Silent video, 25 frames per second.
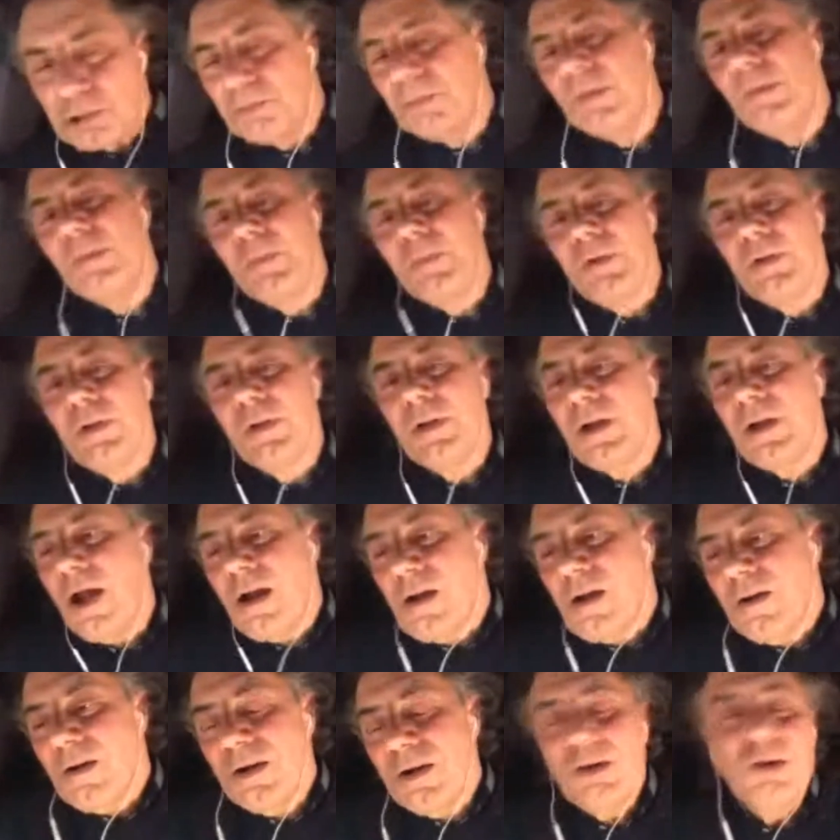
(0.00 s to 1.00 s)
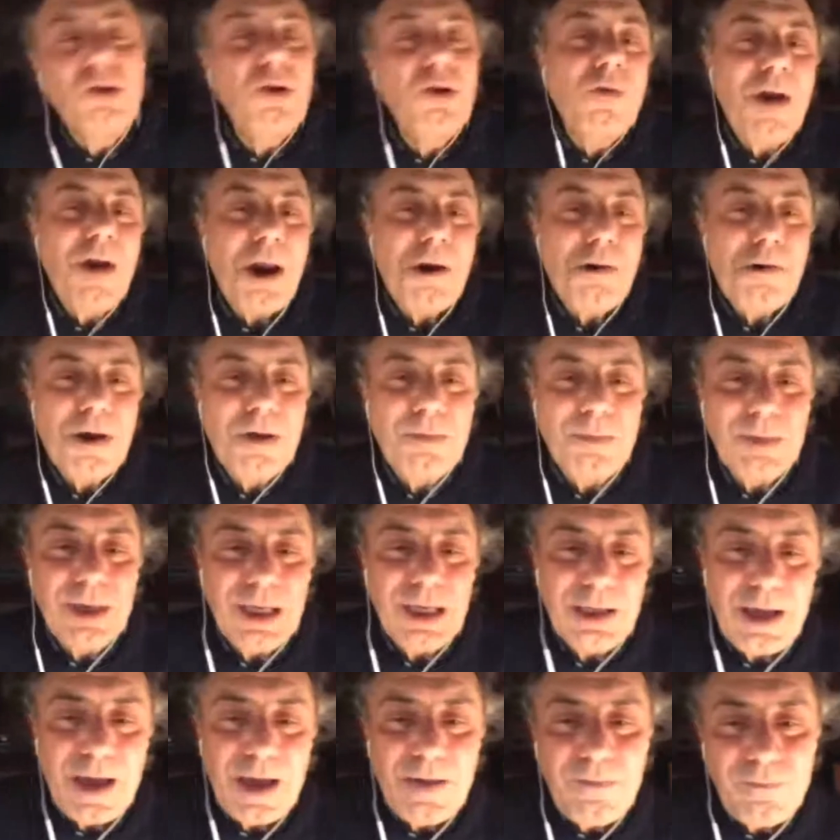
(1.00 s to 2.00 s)
And those people are
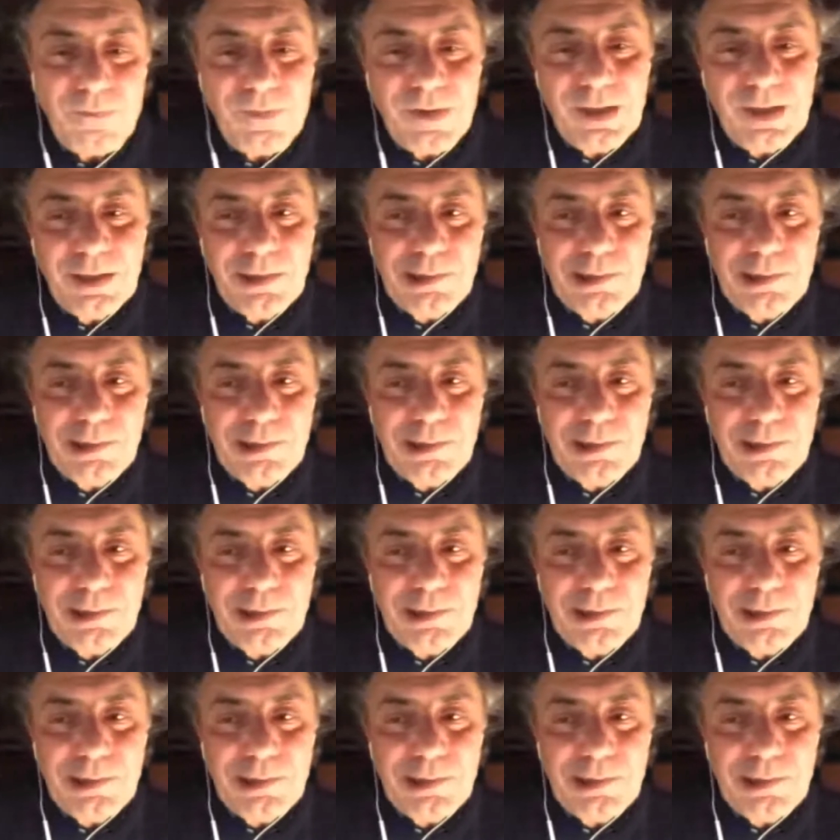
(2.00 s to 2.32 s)
encouraging me.